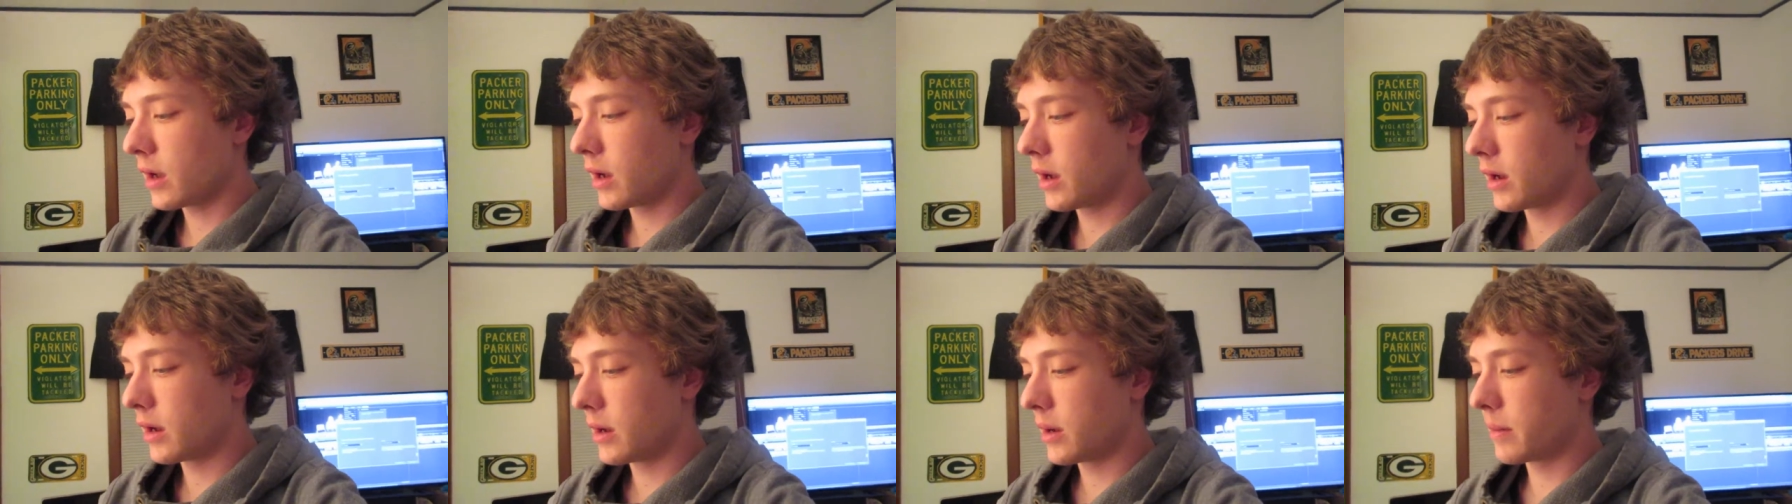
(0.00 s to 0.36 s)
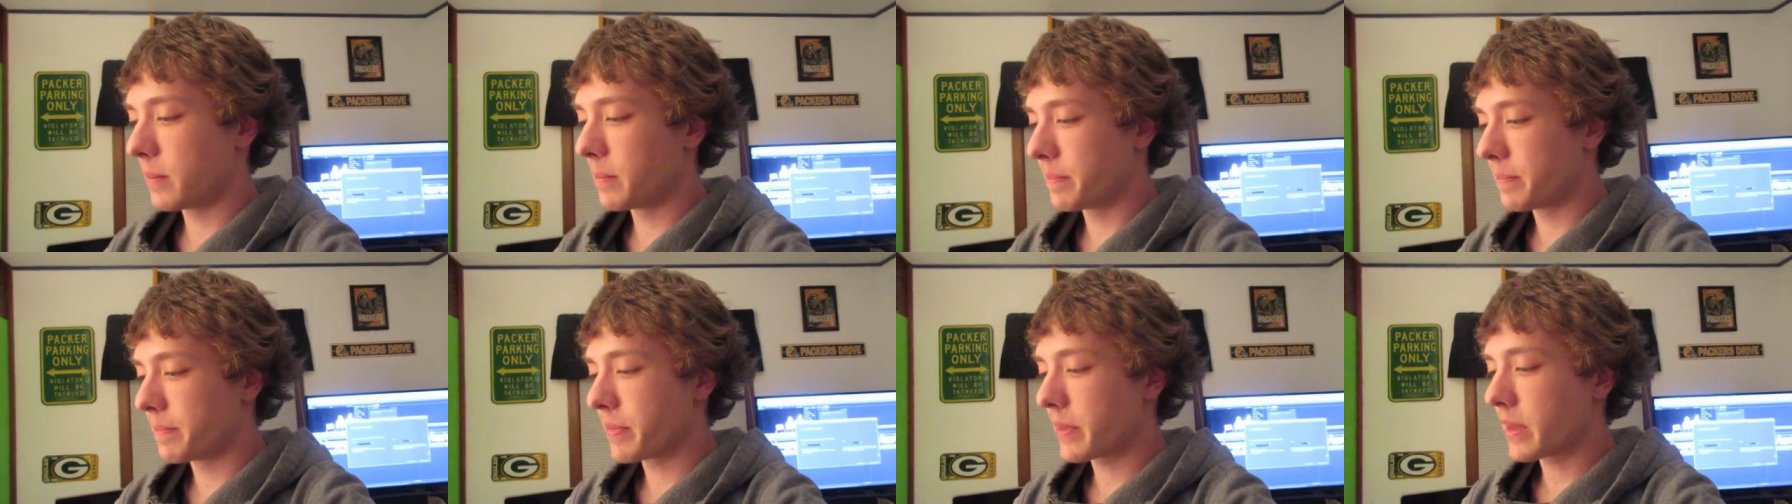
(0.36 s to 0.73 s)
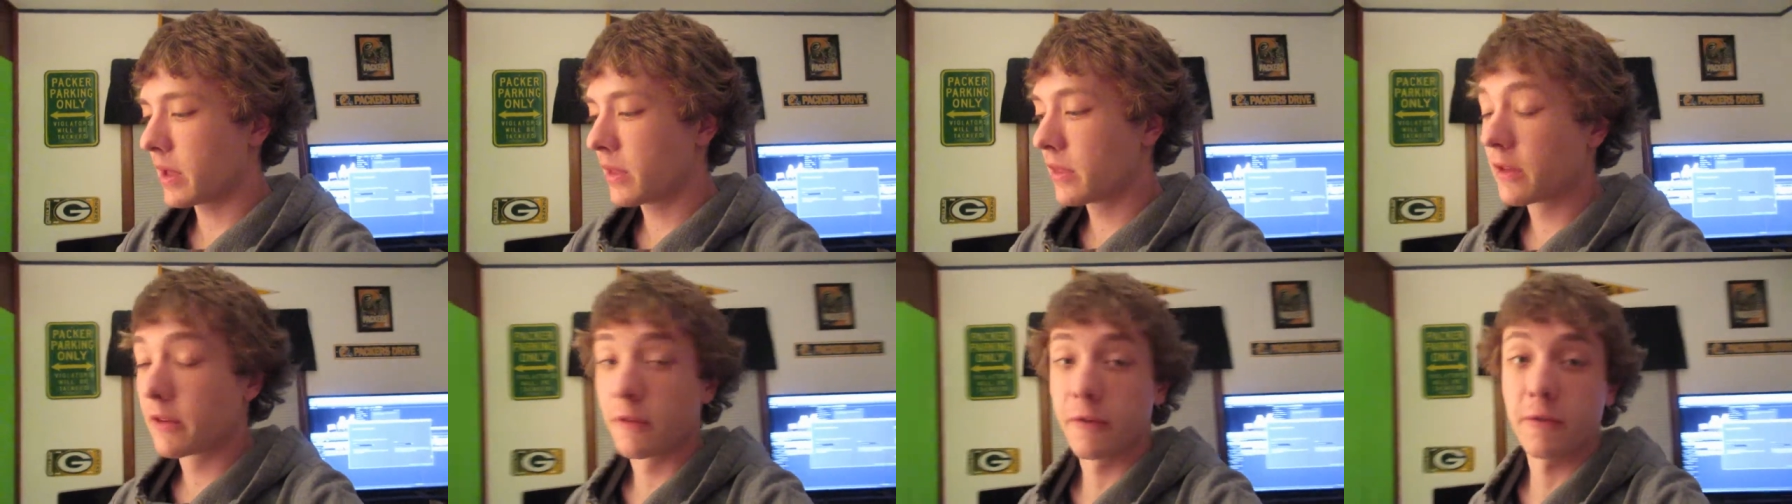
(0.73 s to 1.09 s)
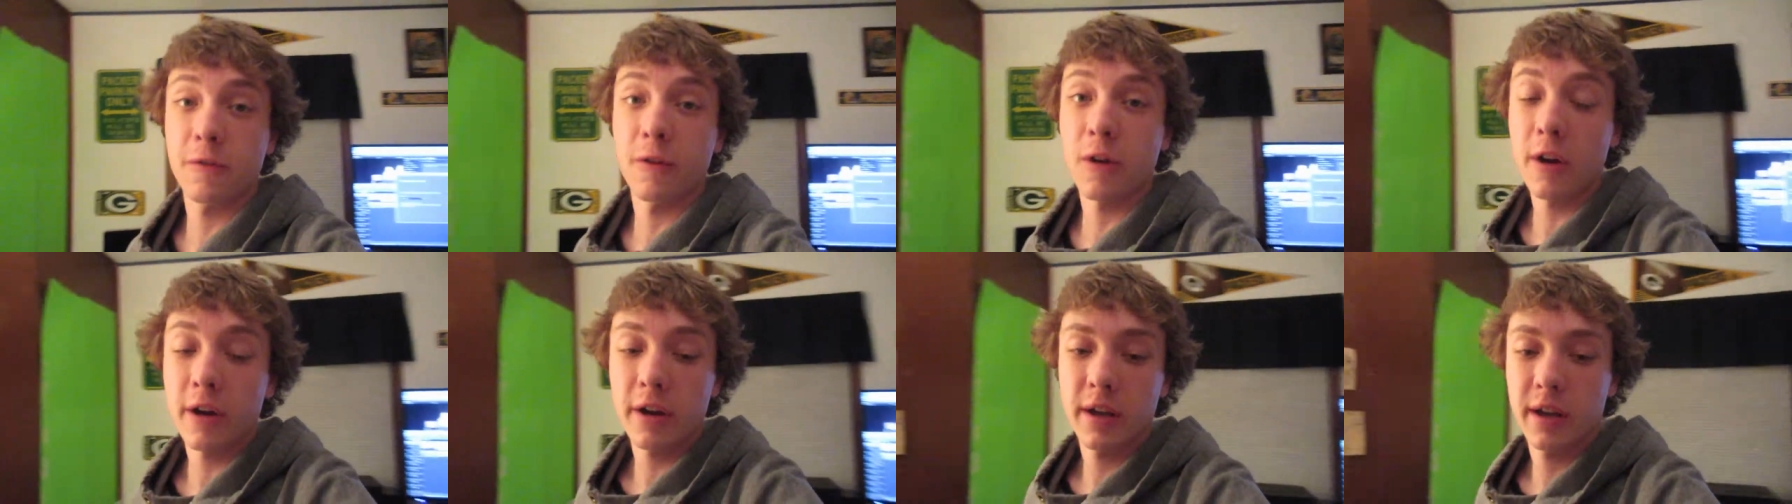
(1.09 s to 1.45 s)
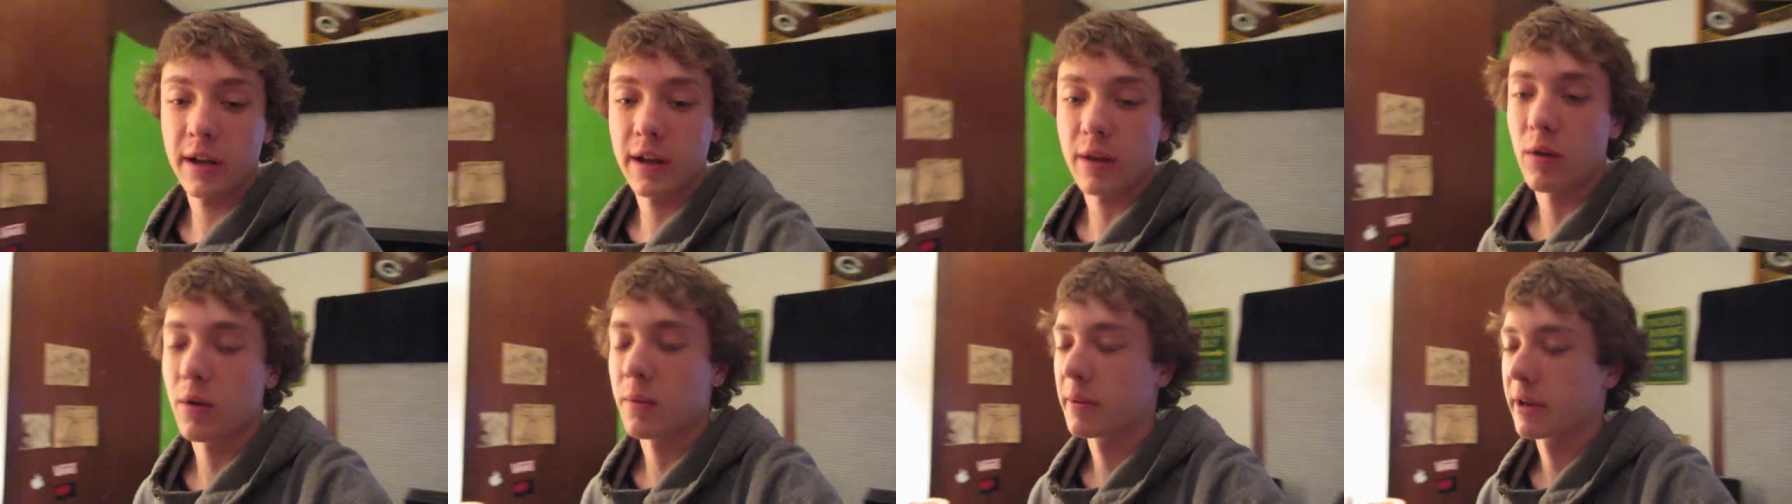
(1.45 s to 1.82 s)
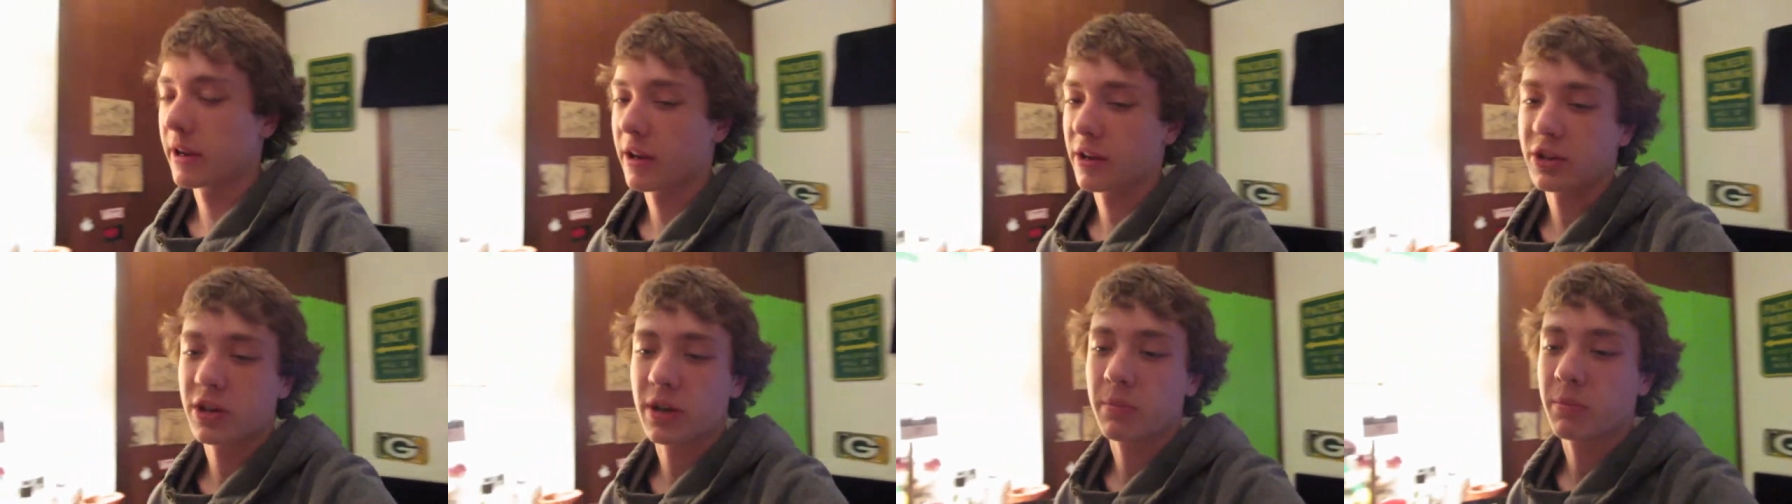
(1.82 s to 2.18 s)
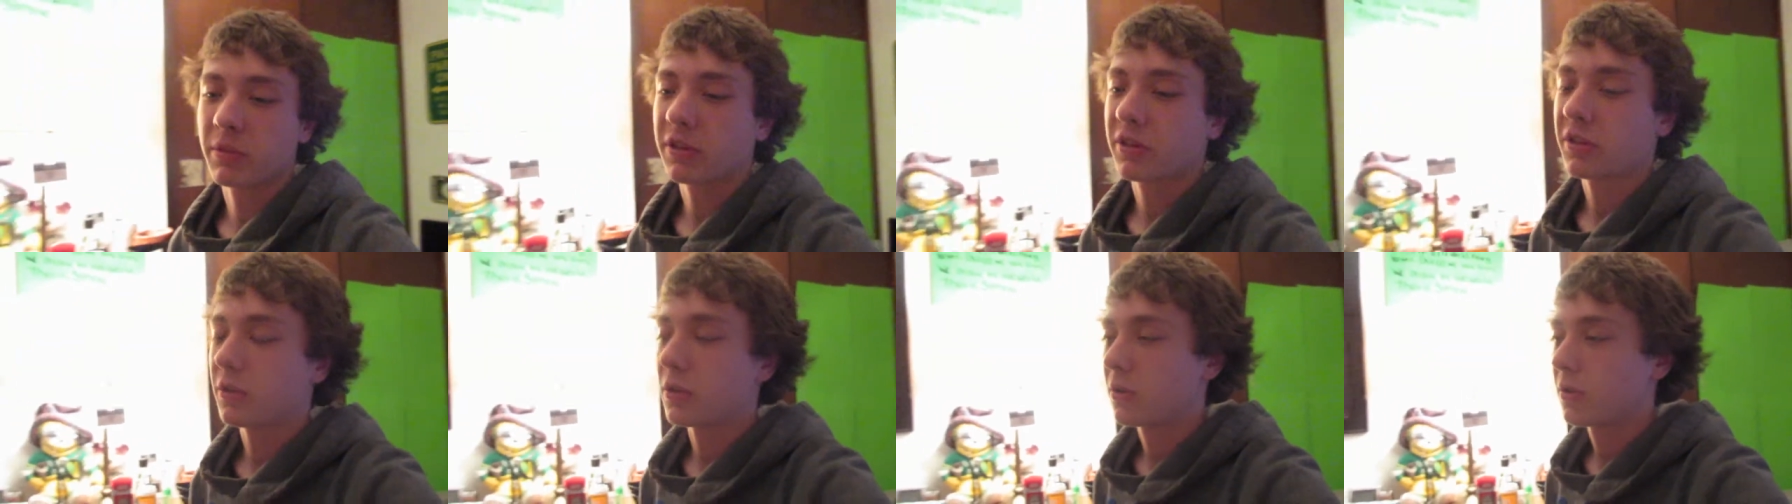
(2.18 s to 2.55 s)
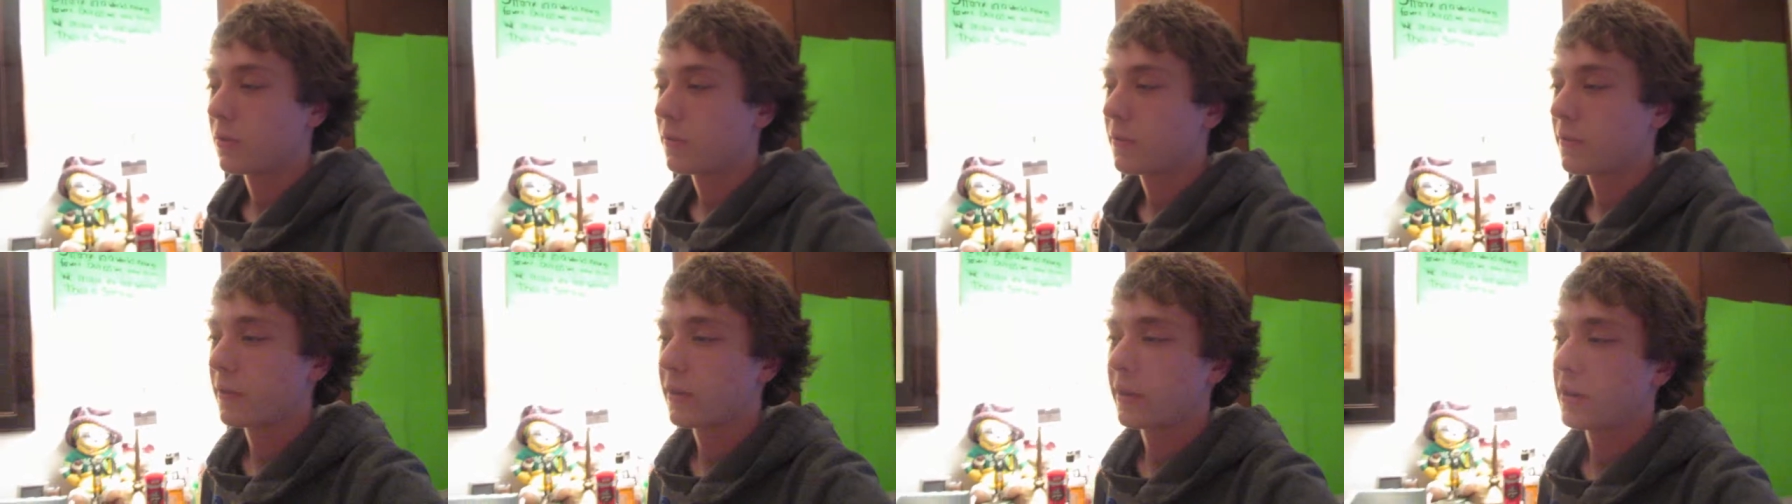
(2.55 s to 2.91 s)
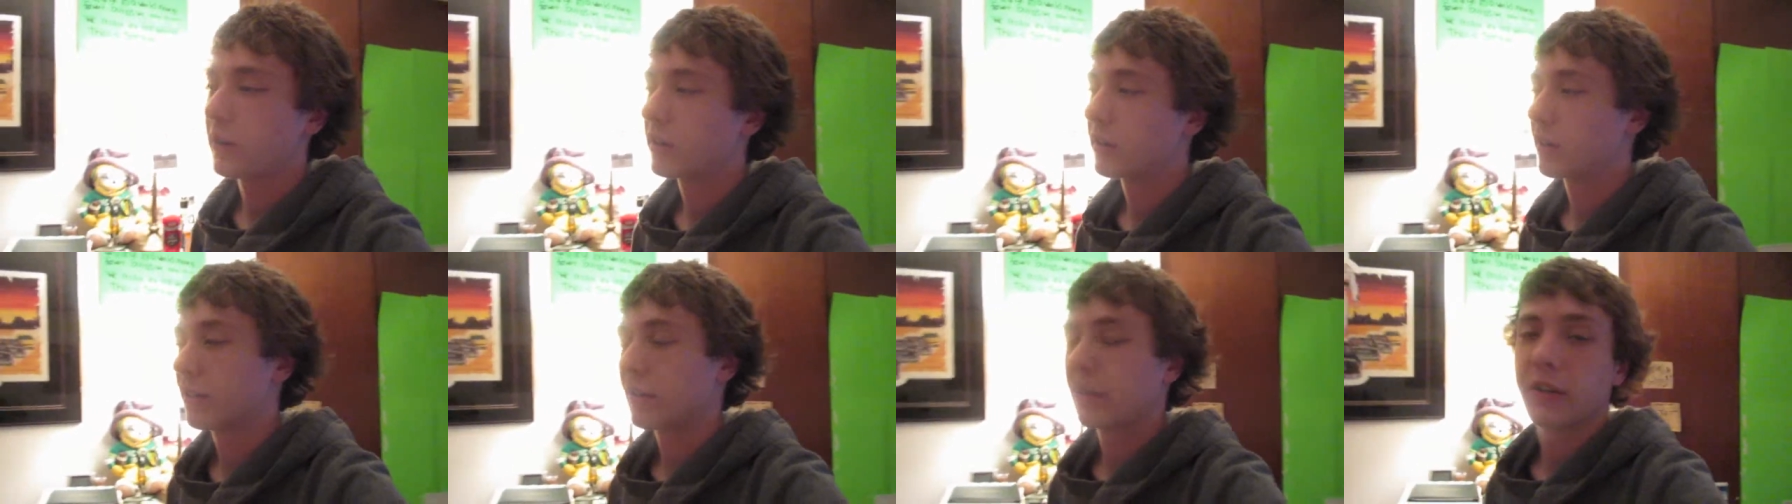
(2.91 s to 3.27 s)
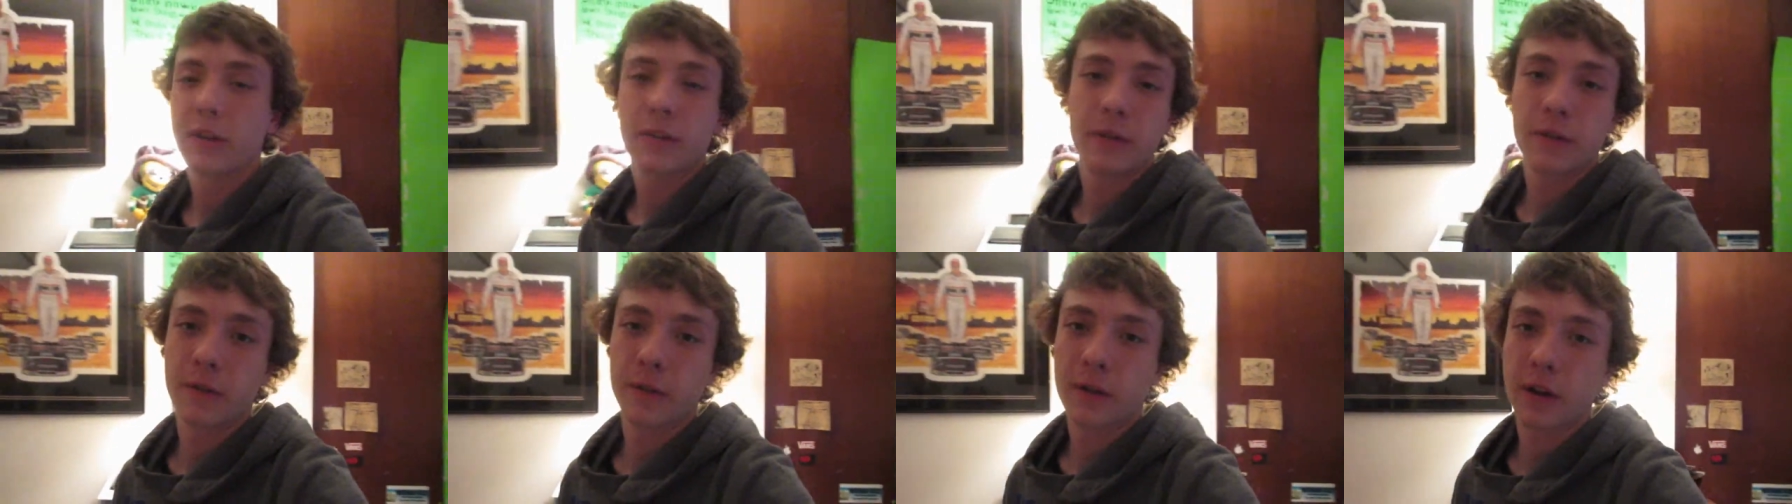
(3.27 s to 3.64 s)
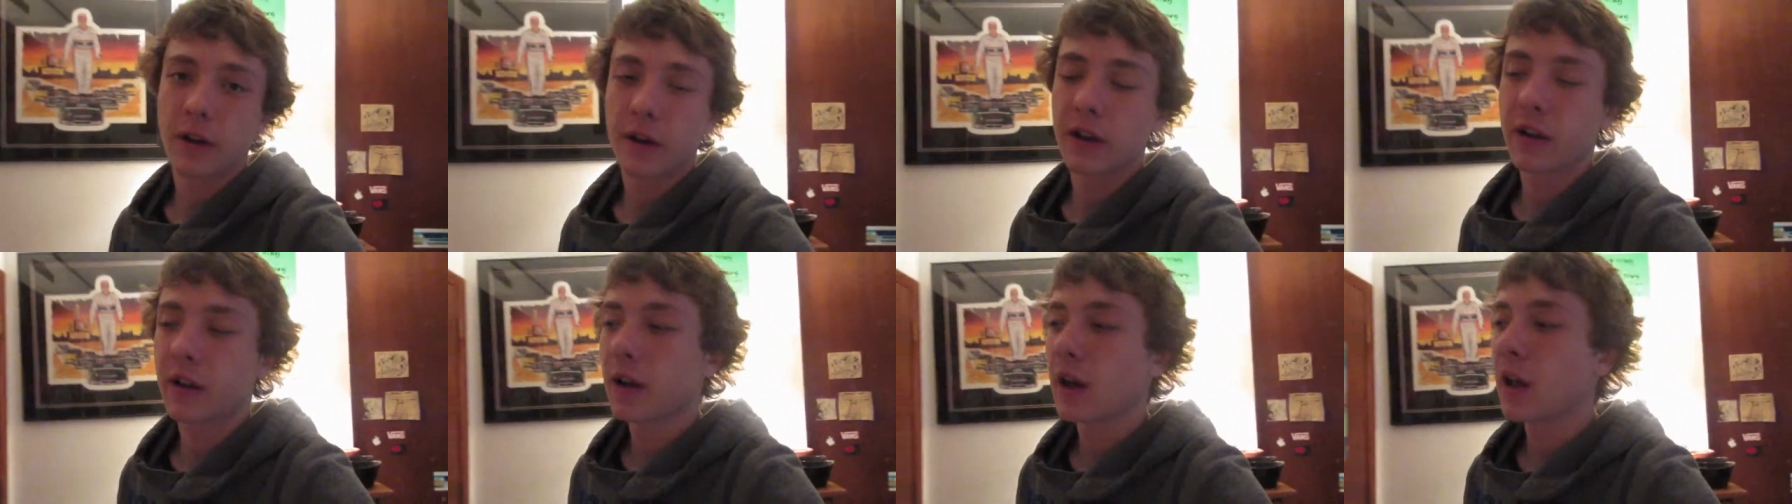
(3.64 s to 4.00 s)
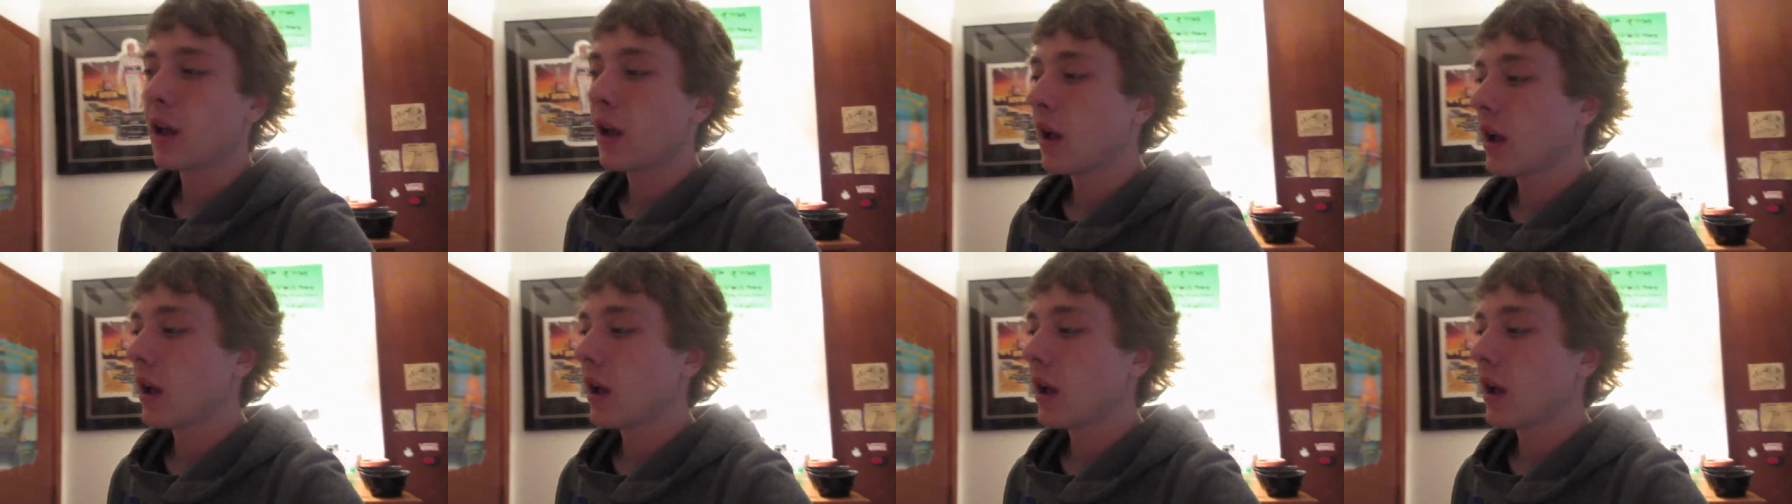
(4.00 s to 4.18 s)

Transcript: Um, and then Friday, oh my gosh, I'm so freaking excited for Friday.